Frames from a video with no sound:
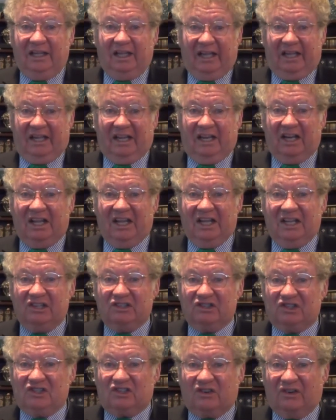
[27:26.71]
in
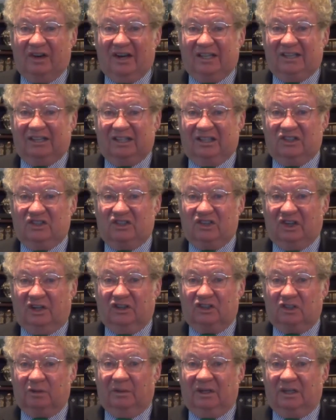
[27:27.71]
his strength and
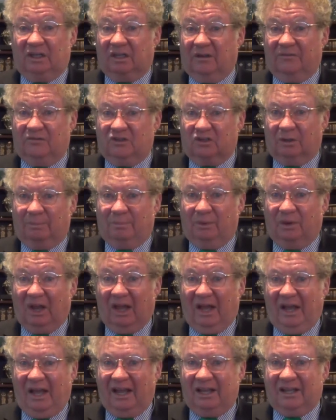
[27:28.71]
judgment, gives her
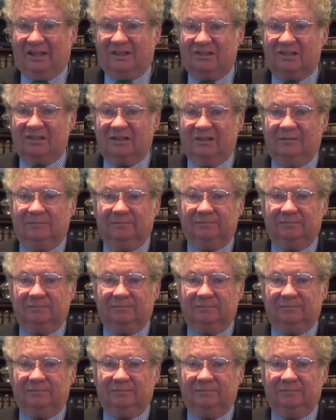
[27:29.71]
plagues.